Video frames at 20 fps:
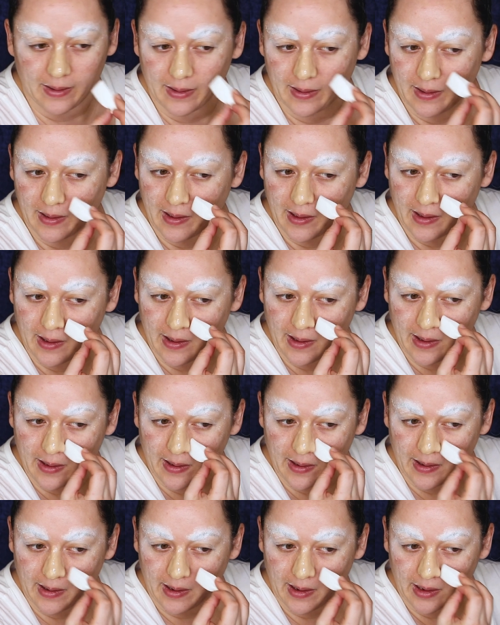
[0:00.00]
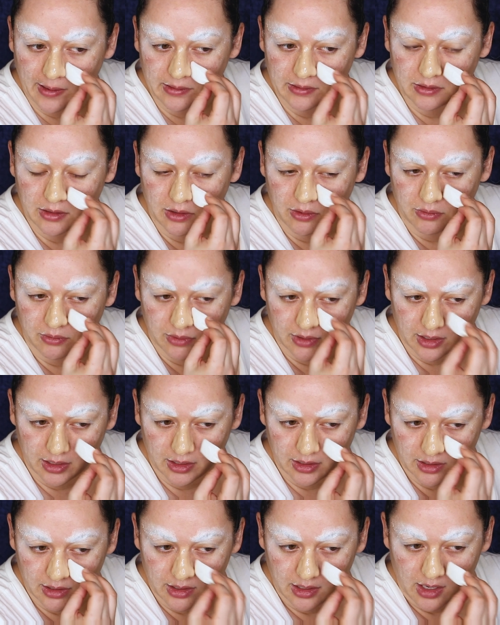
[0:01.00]
Ugh, I don't know
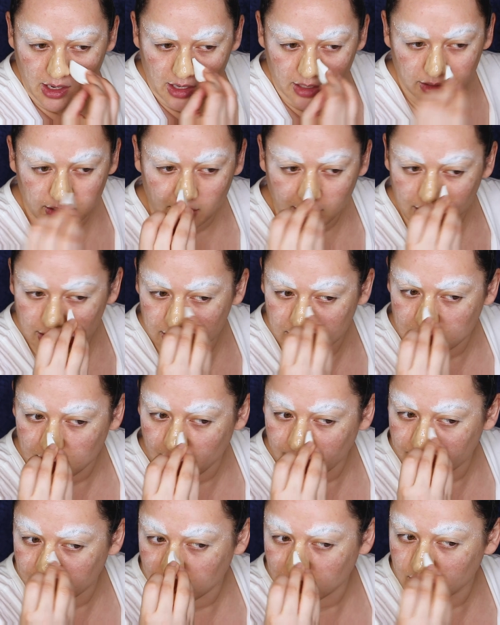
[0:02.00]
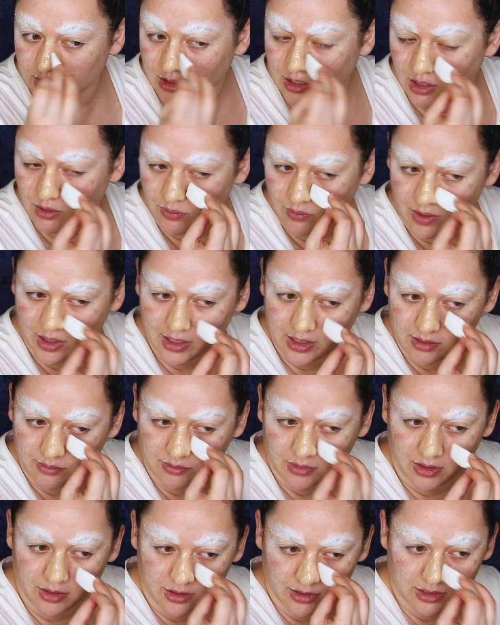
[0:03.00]
what. That is definitely a white
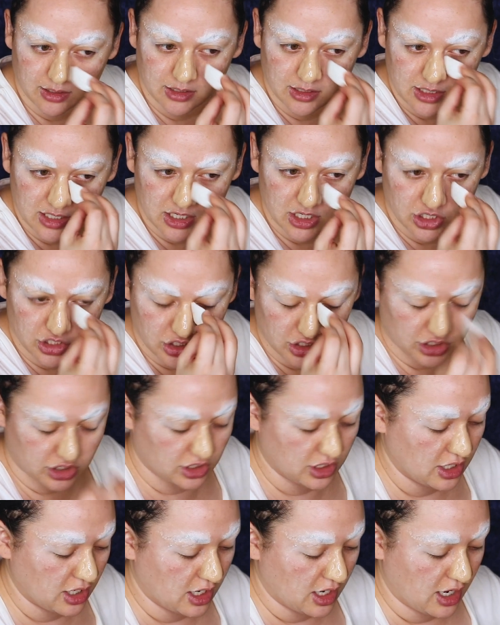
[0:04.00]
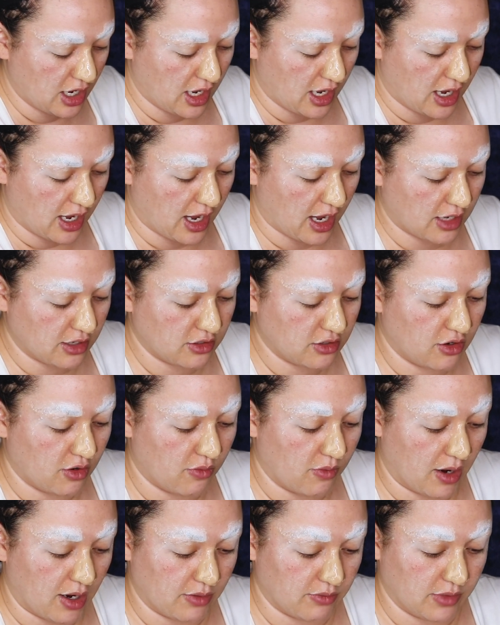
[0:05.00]
American dish. I don't know
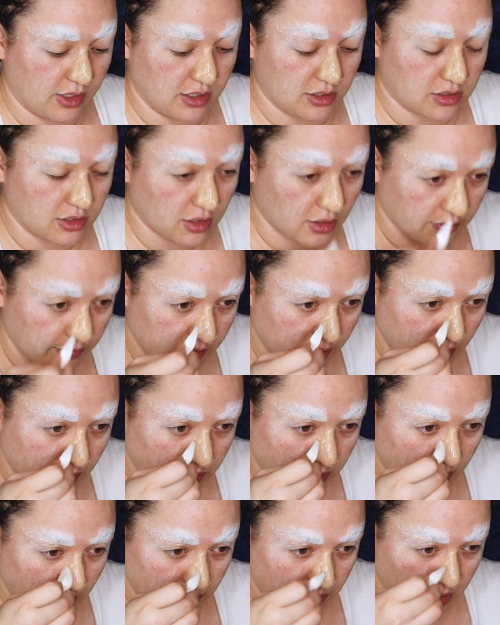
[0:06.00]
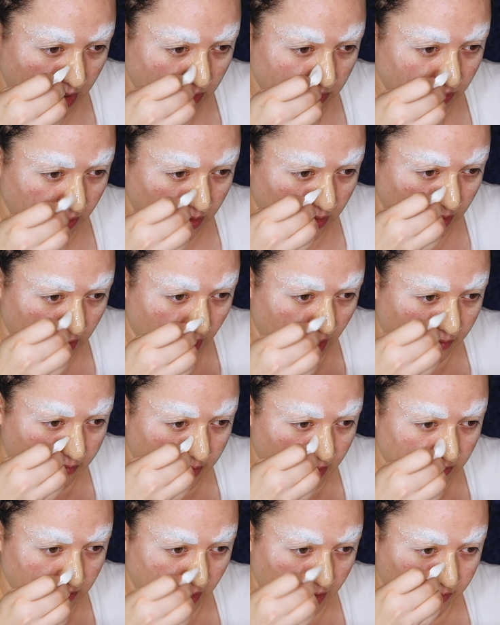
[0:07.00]
why we serve it, but people love
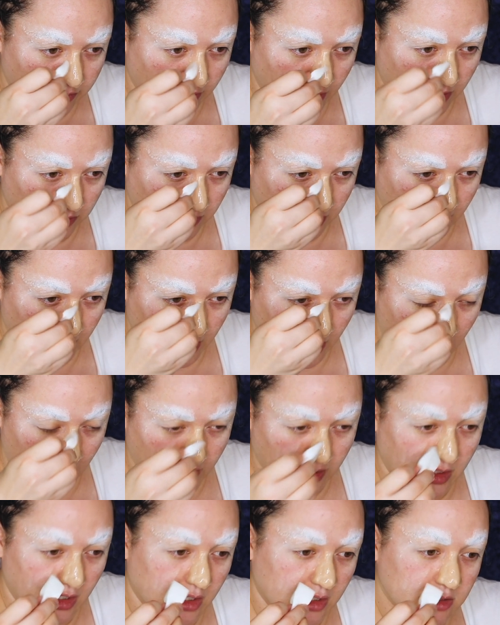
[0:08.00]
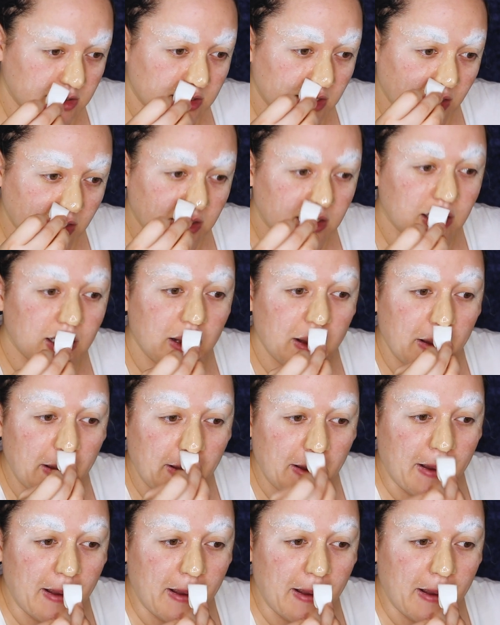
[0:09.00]
it in my family and I can't stand it.